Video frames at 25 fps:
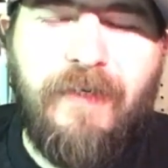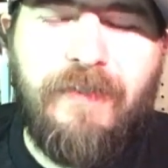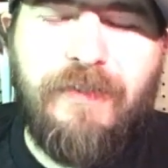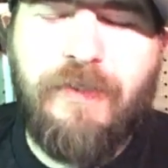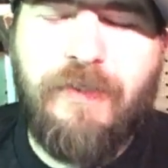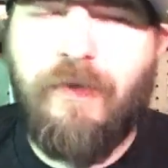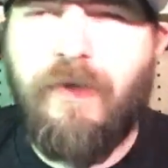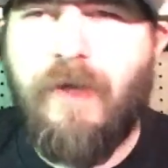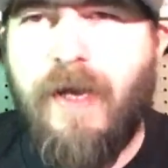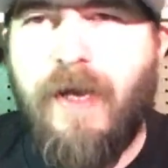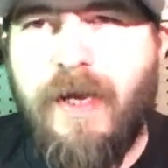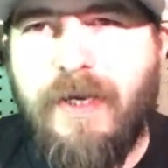
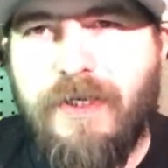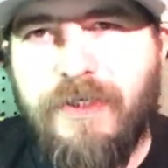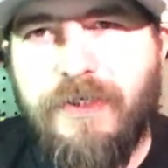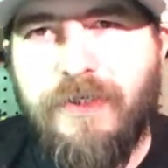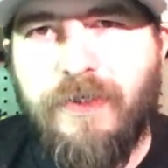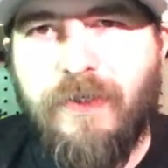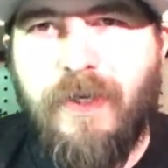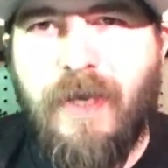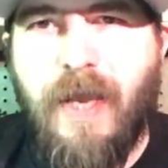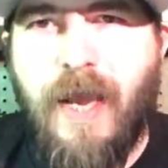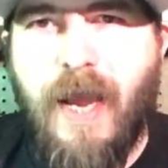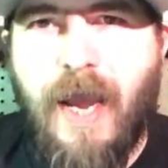
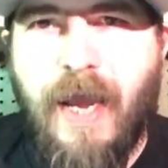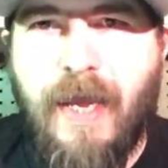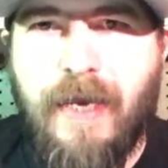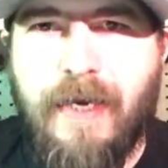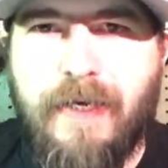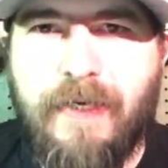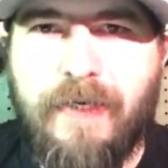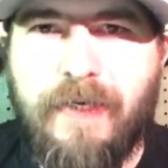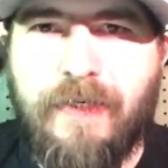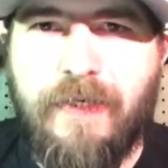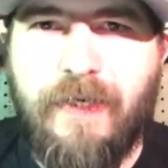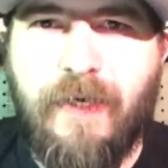Actually, I
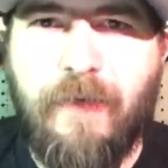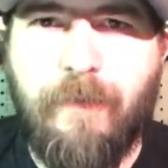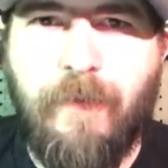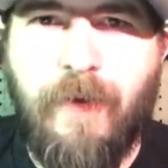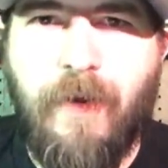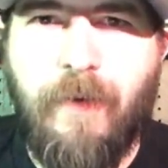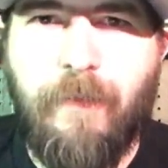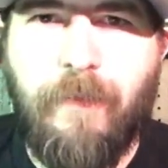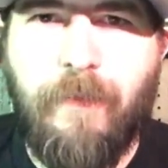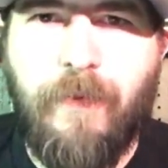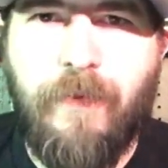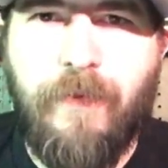didn't come
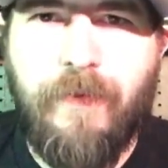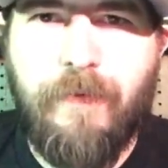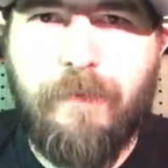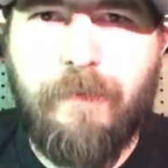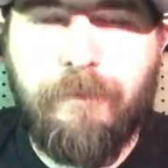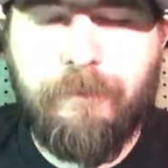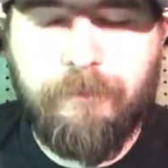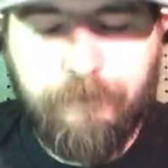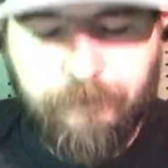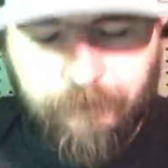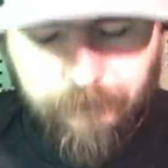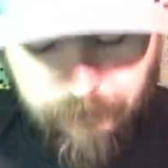up with it.
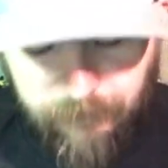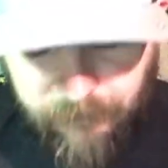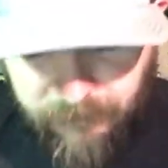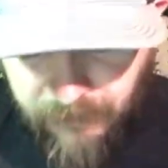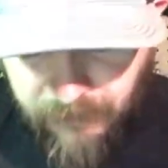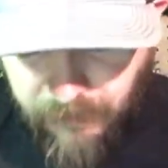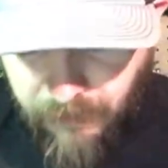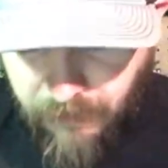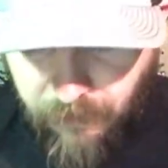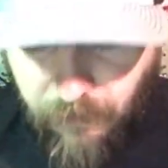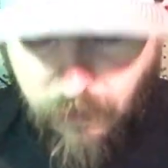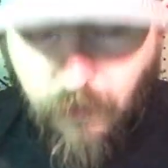
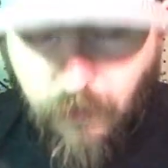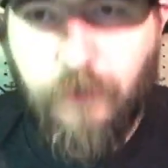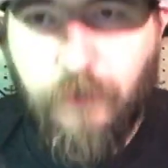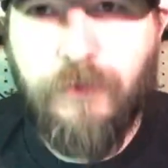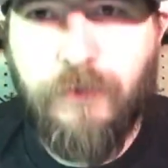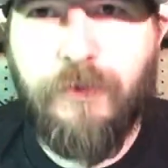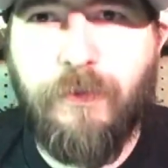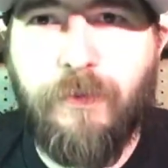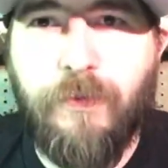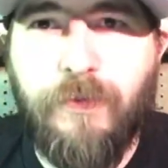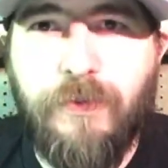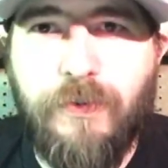Long
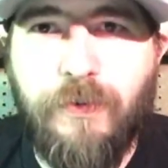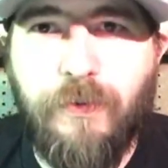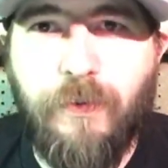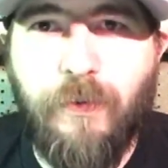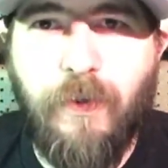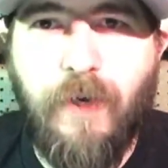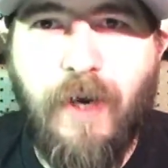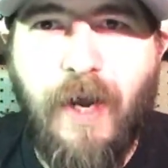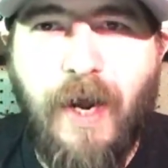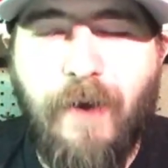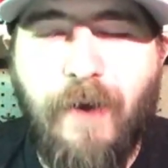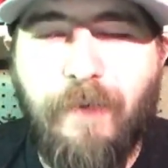story
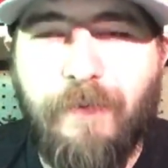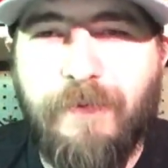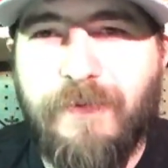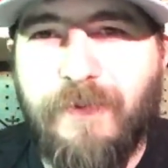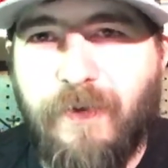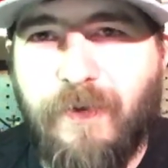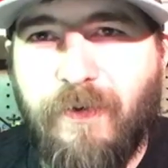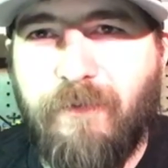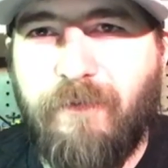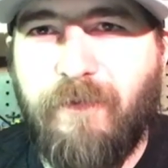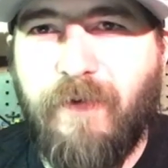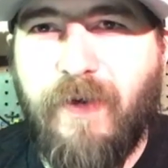short, I
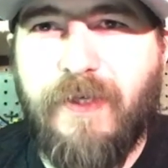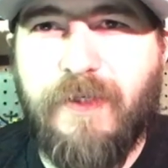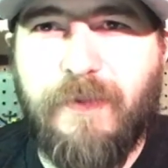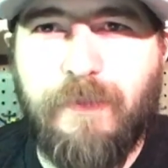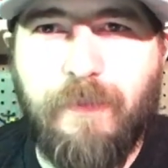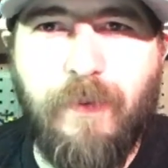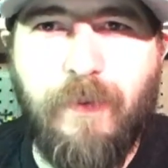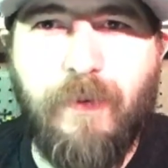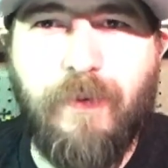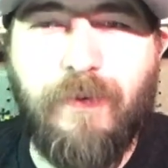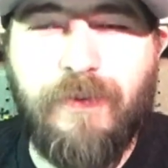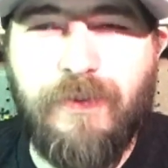was on
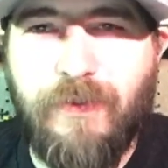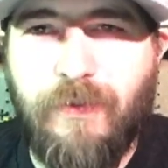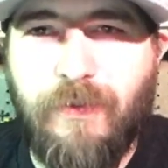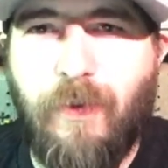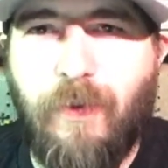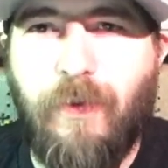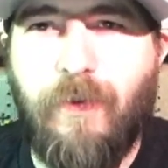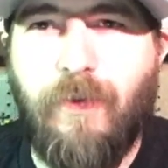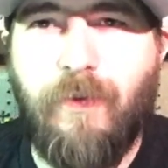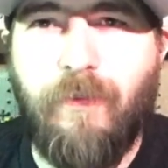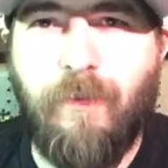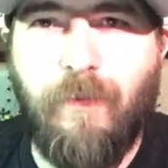Facebook
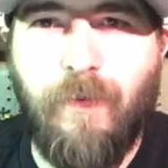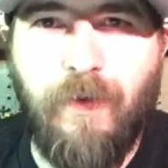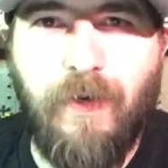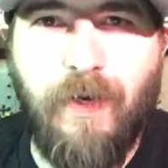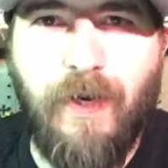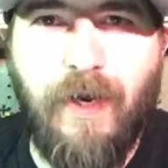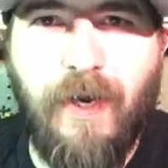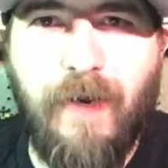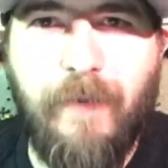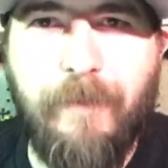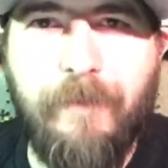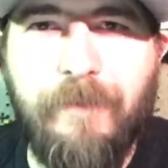scrolling
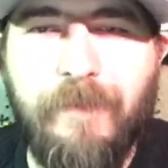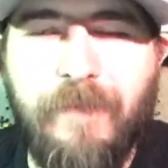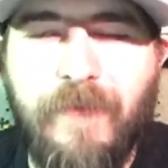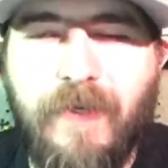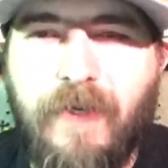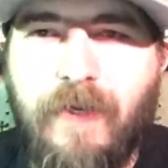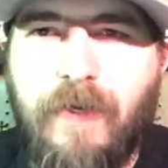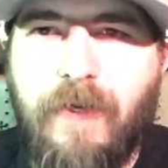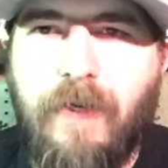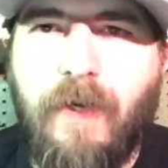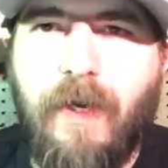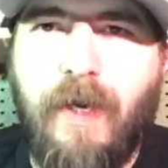one night,
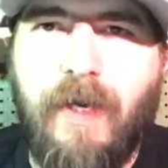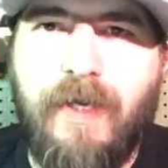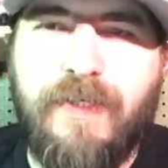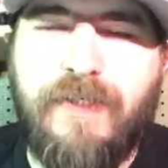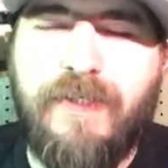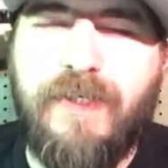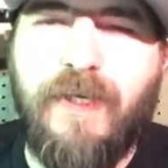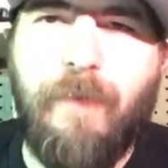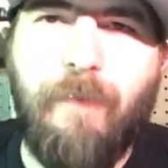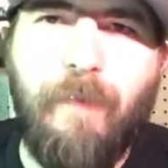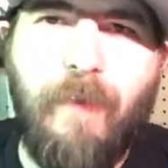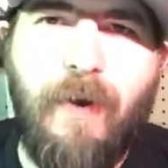
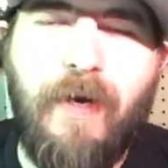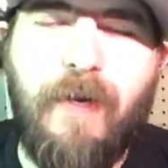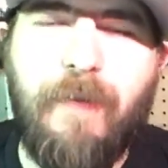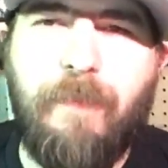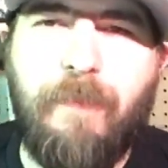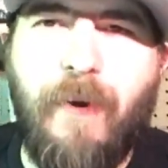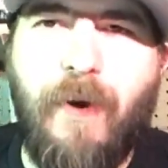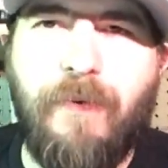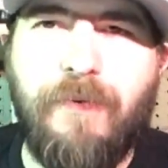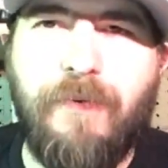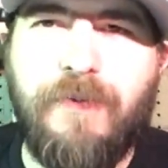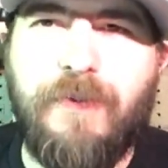and
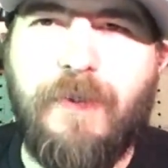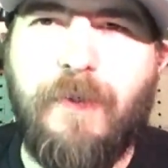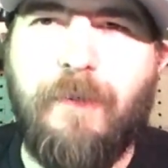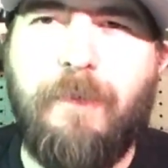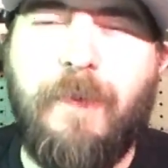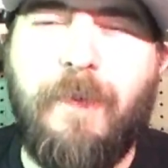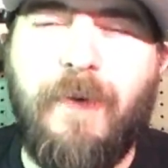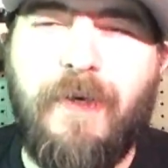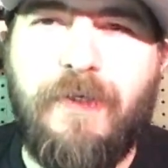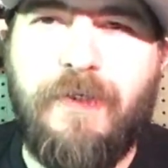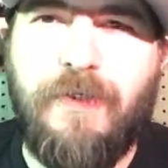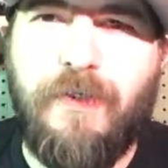somebody posted
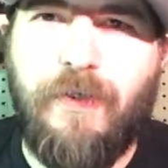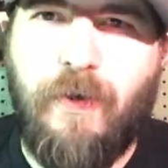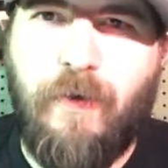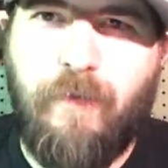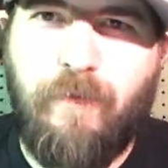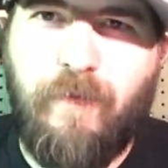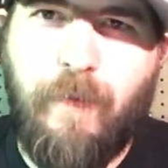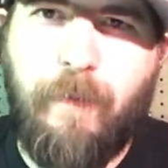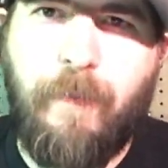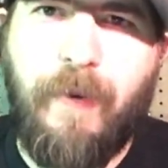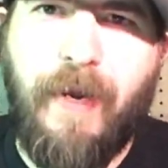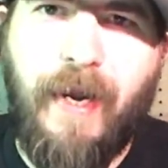a
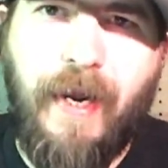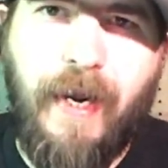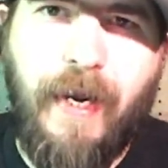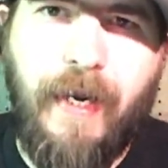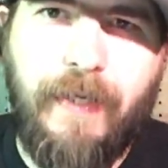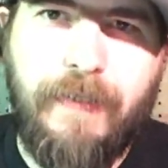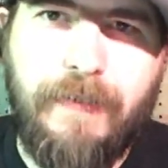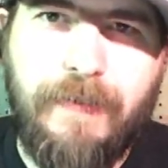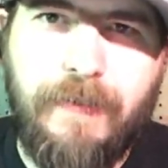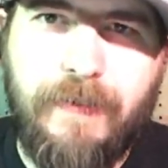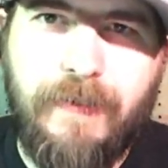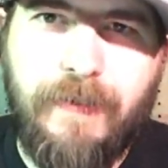picture of a
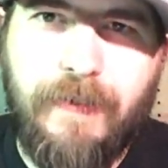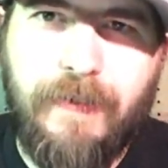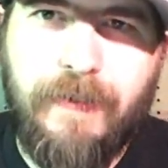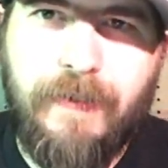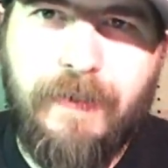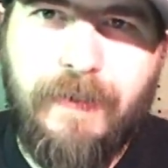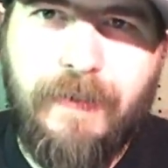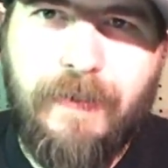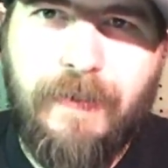bass,